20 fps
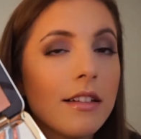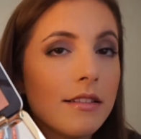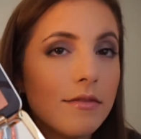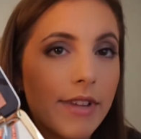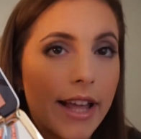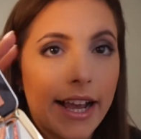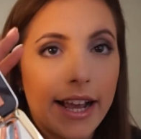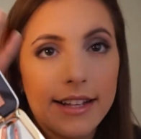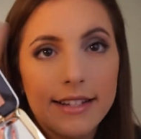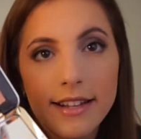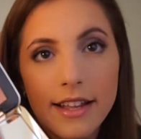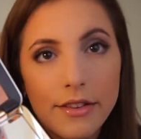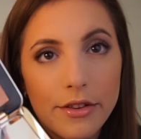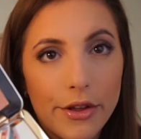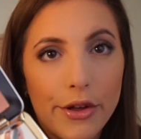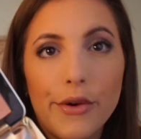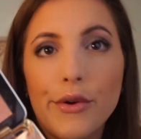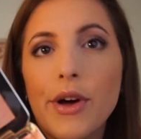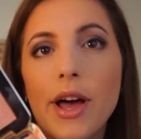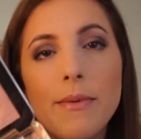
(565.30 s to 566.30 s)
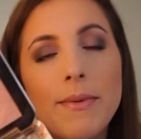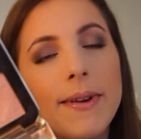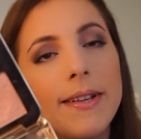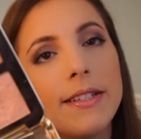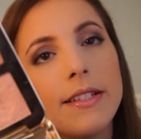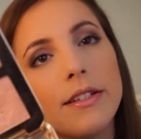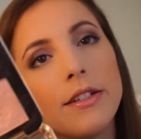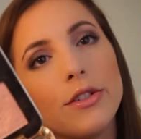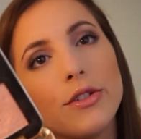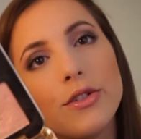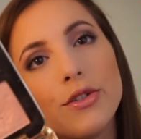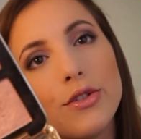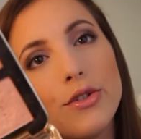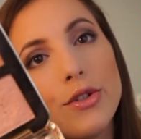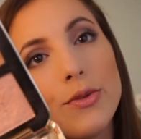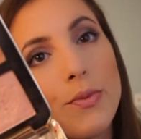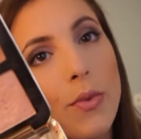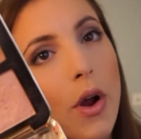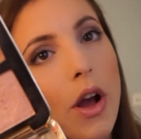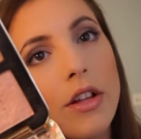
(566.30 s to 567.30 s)
Like I said though, I basically just
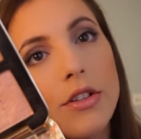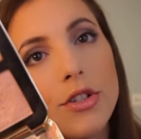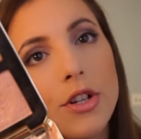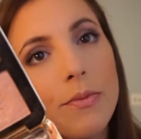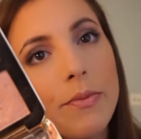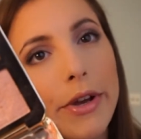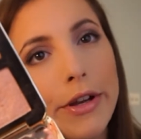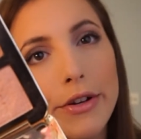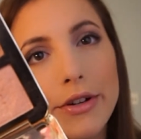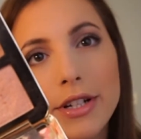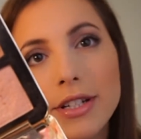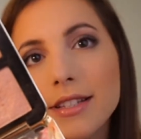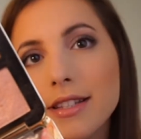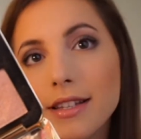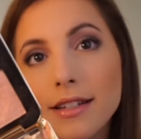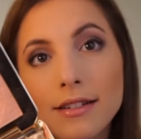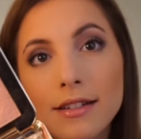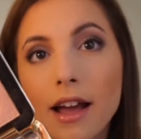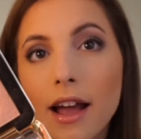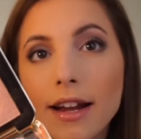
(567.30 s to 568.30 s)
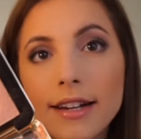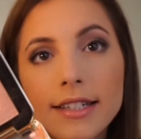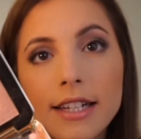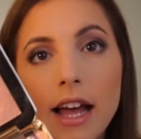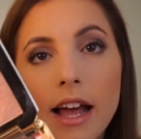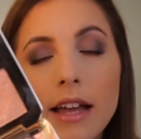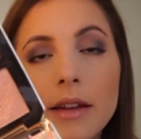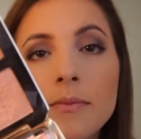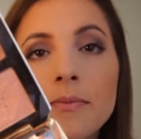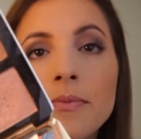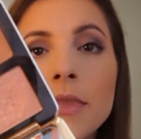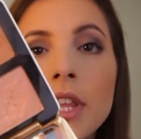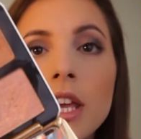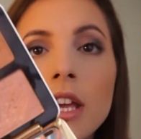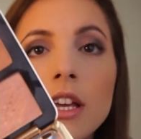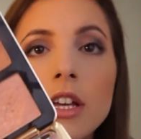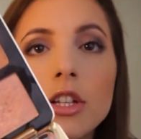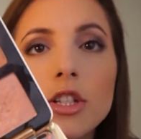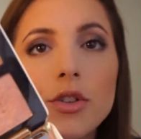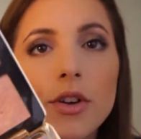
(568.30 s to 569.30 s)
use bronzer in my crease the entire time.
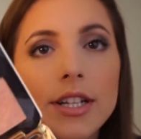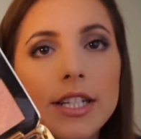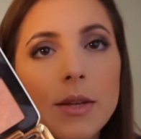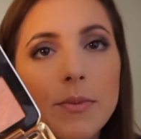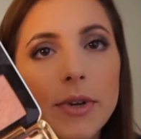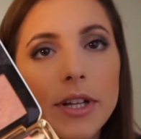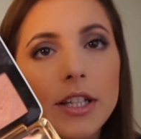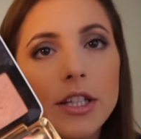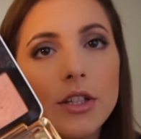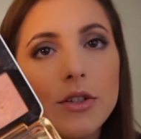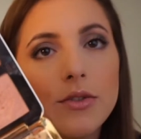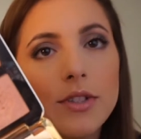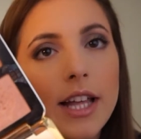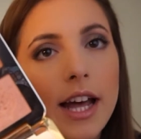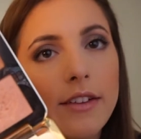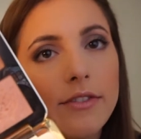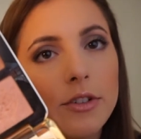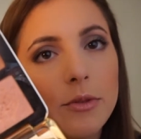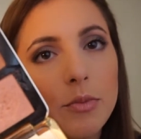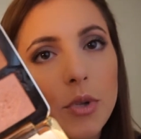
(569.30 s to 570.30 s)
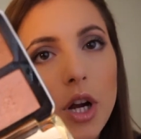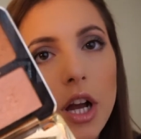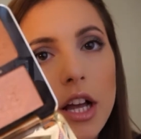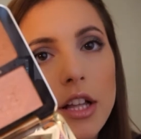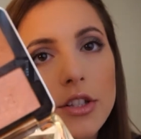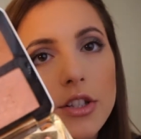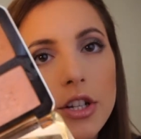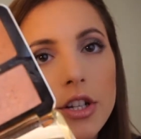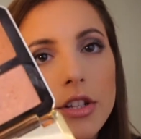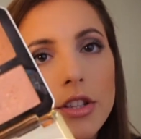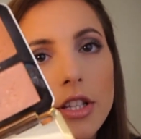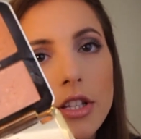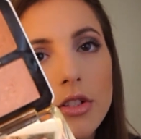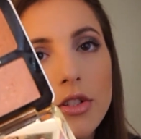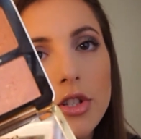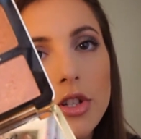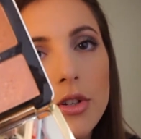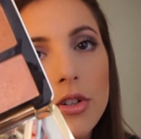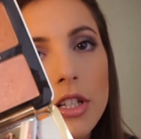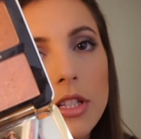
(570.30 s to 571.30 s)
So I typically use that for bronzer,
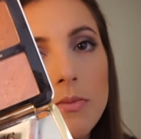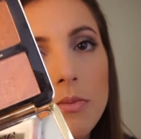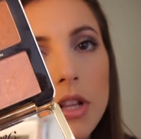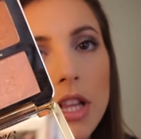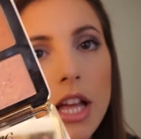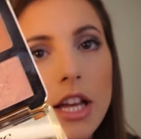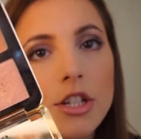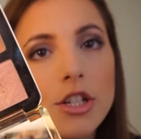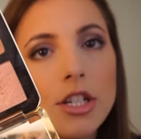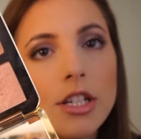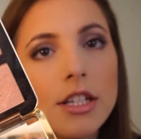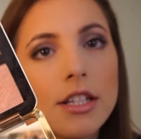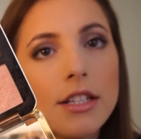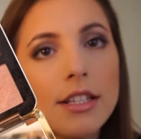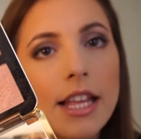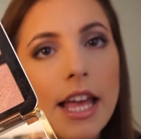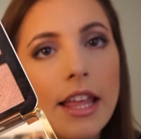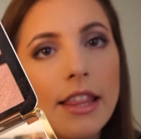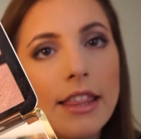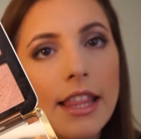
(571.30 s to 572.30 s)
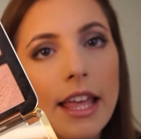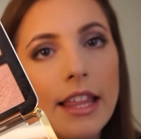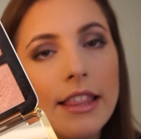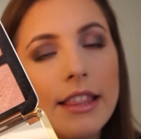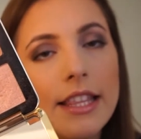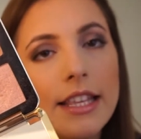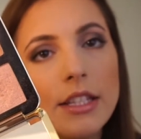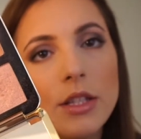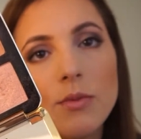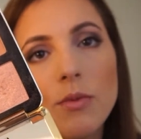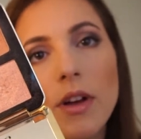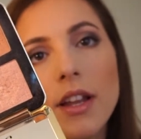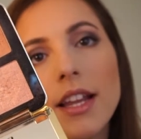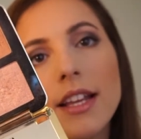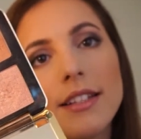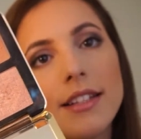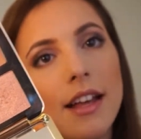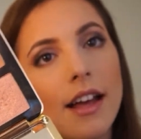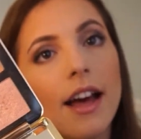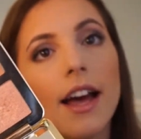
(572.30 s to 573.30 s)
these two as blushes, and then this one
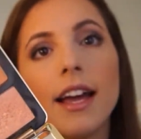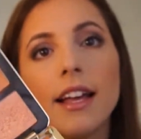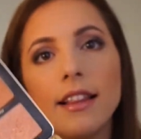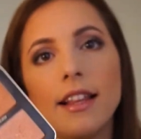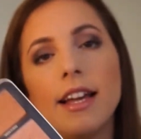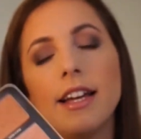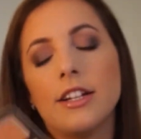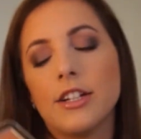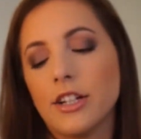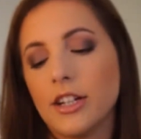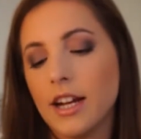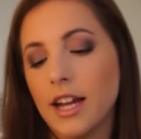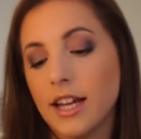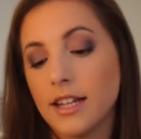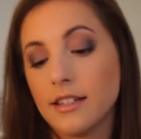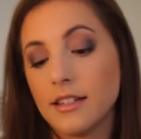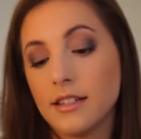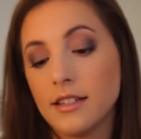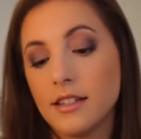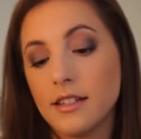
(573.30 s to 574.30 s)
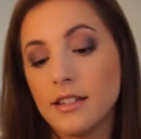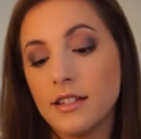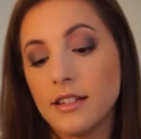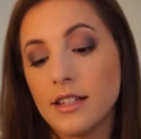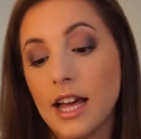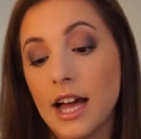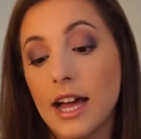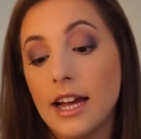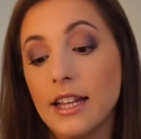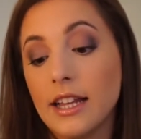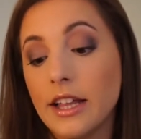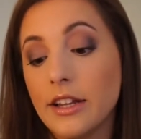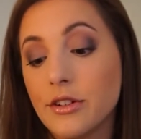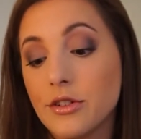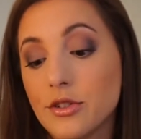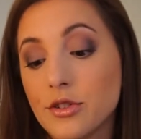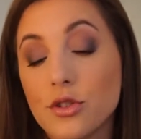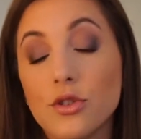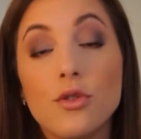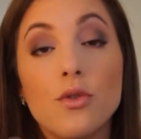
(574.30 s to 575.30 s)
as a highlighter. And the
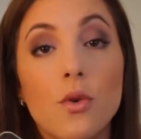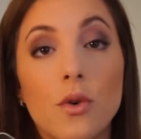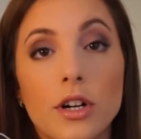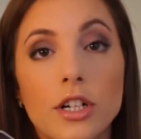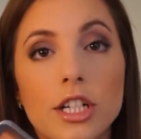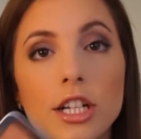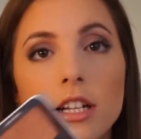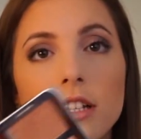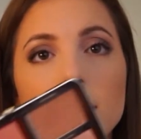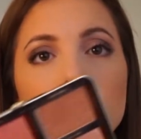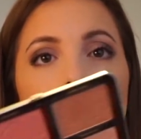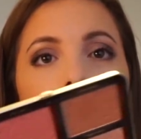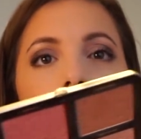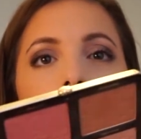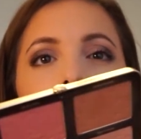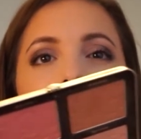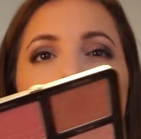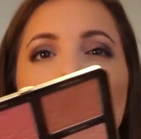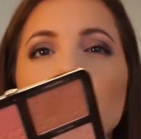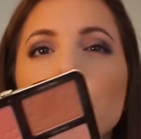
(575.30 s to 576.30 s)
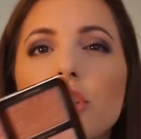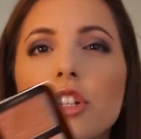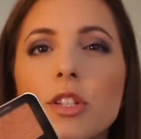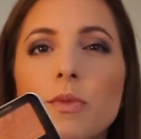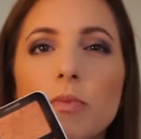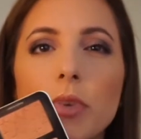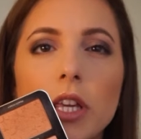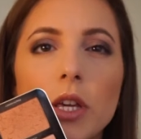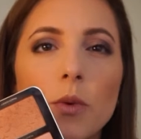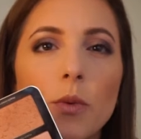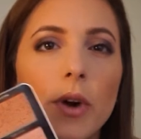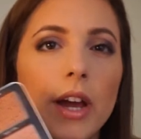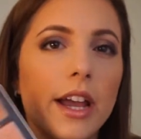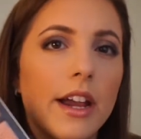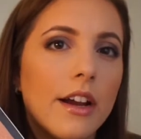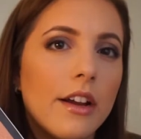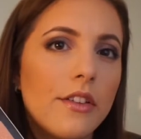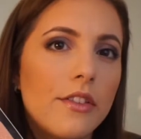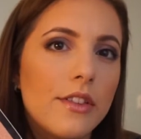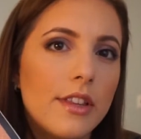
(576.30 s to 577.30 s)
highlighter's gorgeous. Just be
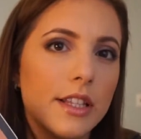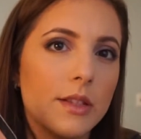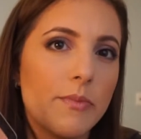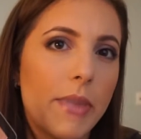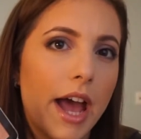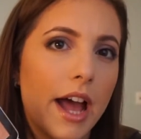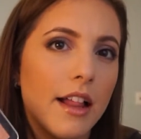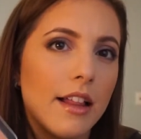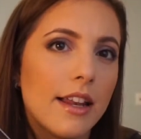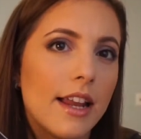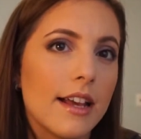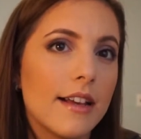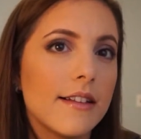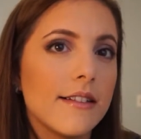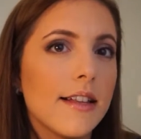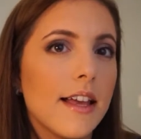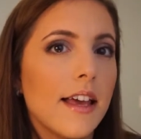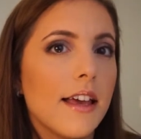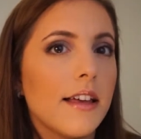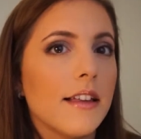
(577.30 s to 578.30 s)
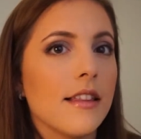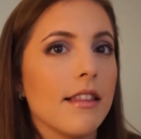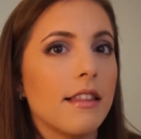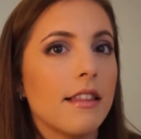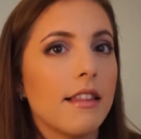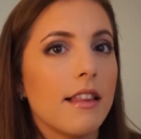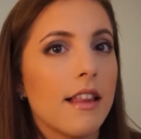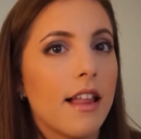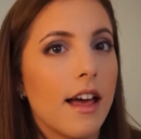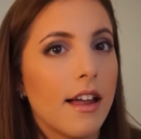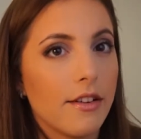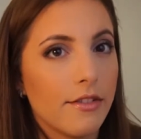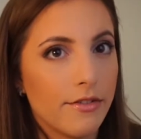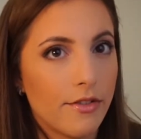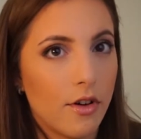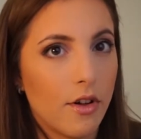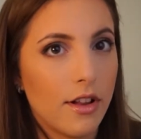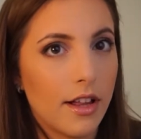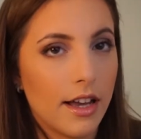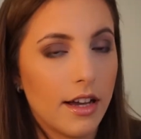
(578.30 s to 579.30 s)
aware this palette has a lot of
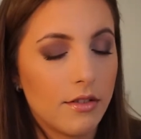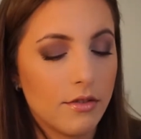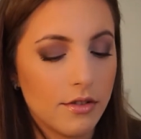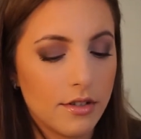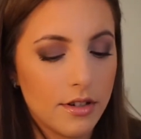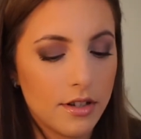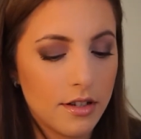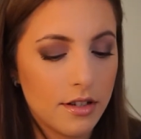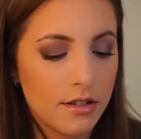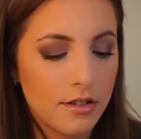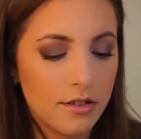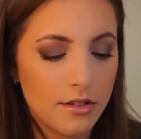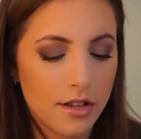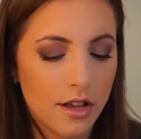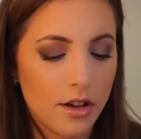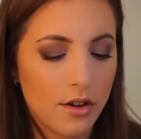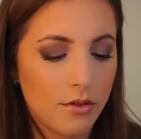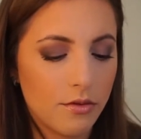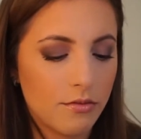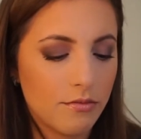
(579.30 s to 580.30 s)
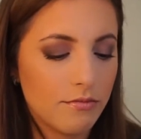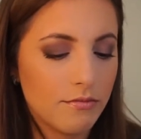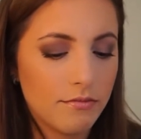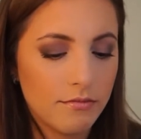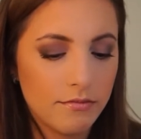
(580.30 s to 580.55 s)
fallout. So